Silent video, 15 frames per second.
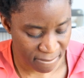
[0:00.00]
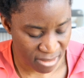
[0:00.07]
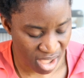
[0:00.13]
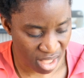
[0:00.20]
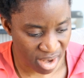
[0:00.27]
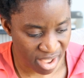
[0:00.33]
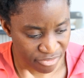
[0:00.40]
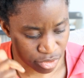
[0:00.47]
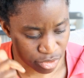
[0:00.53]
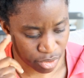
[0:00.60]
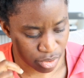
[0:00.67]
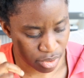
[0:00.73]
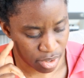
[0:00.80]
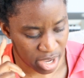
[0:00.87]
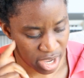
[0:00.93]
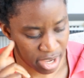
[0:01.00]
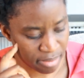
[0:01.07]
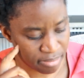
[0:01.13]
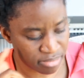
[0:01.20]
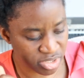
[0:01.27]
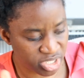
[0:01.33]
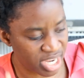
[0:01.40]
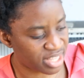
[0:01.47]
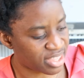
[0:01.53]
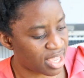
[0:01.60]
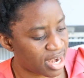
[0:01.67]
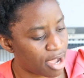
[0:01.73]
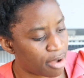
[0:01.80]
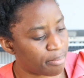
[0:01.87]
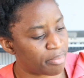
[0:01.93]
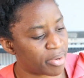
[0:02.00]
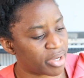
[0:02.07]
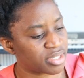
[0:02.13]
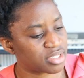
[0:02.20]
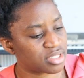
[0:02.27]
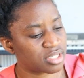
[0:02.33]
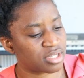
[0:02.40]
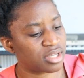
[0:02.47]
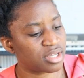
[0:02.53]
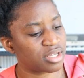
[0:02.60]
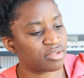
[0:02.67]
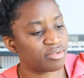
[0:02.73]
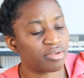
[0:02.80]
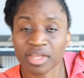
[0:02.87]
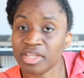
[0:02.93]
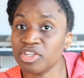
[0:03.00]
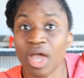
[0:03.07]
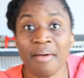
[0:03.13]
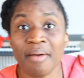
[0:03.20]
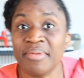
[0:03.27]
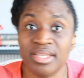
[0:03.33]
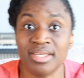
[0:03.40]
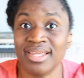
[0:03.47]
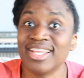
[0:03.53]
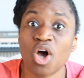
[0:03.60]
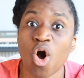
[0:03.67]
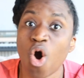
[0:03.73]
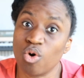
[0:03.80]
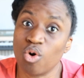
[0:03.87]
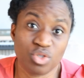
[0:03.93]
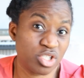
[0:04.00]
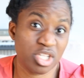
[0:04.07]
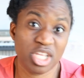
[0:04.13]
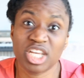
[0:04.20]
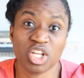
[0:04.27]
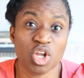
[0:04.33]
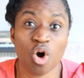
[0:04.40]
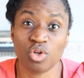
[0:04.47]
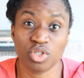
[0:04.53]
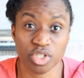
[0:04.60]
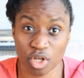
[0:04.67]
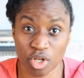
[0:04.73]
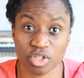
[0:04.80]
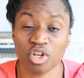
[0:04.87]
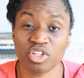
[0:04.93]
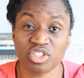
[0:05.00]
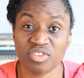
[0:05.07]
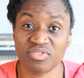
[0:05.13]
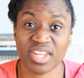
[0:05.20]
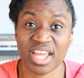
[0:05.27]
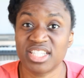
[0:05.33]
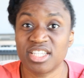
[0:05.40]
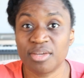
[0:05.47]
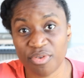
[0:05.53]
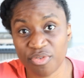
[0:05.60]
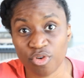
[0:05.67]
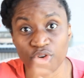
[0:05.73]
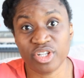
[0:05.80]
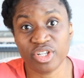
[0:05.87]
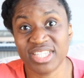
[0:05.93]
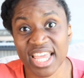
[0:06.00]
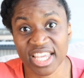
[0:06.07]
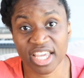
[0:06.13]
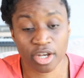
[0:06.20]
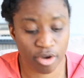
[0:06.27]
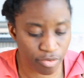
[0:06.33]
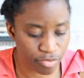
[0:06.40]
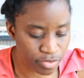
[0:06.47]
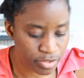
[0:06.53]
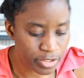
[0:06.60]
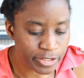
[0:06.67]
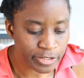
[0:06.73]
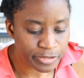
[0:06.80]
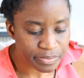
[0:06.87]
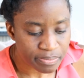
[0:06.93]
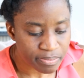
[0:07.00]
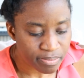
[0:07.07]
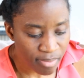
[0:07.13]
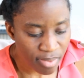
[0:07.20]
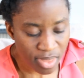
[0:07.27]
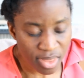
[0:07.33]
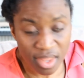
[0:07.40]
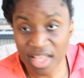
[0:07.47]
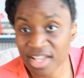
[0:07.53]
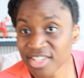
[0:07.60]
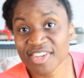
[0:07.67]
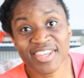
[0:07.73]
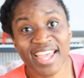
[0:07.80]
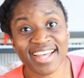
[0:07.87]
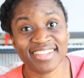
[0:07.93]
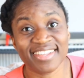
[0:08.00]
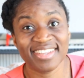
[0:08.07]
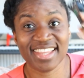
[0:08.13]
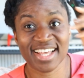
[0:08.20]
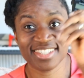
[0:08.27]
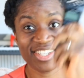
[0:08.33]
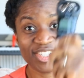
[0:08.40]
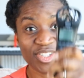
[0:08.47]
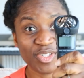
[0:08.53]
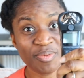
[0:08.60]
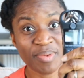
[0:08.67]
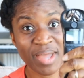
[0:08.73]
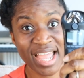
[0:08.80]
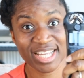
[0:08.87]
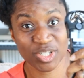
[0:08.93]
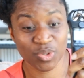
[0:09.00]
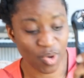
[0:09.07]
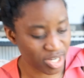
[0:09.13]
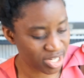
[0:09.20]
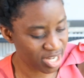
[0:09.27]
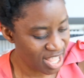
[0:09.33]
I'll have to check that out, but I mean it can hold lots of data before you take it off. So yeah, that's the Zoom H1.